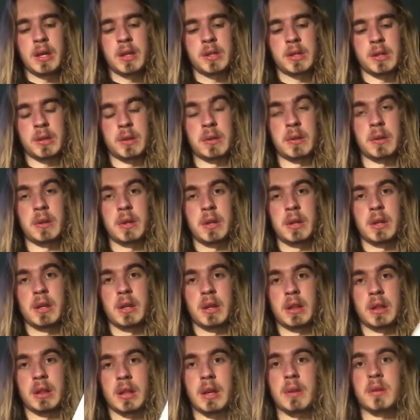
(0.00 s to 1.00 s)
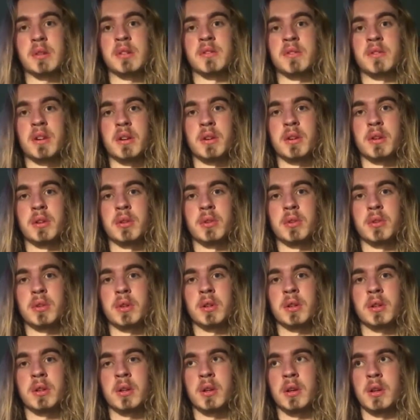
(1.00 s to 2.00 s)
So that was very
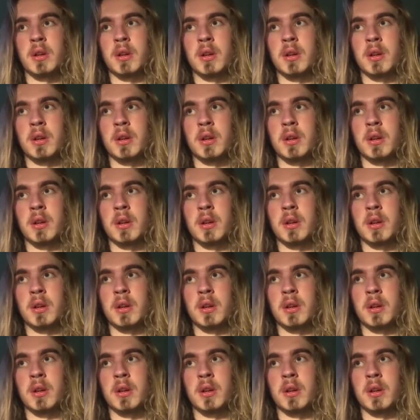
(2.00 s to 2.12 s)
annoying.